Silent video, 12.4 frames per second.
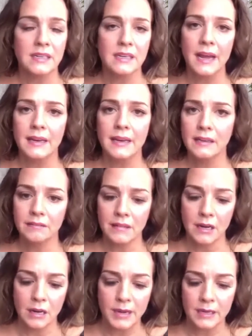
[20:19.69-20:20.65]
in any
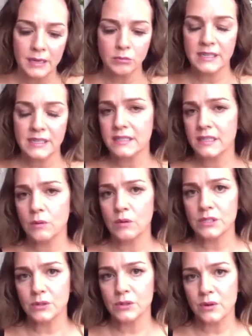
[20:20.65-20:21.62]
animal testing
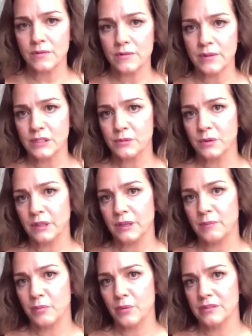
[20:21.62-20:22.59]
whatsoever. That's really
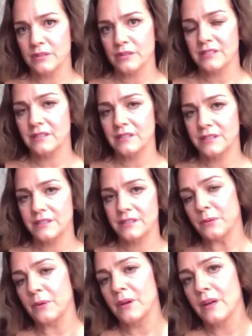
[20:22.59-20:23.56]
important
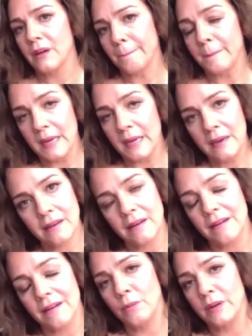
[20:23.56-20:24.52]
to me and
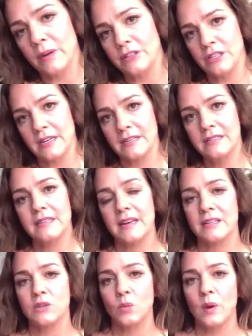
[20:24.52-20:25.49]
everyone at Jeunesse
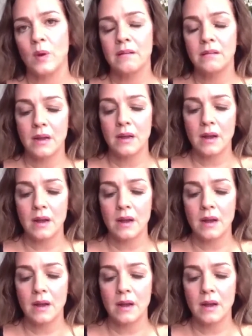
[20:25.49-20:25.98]
as well.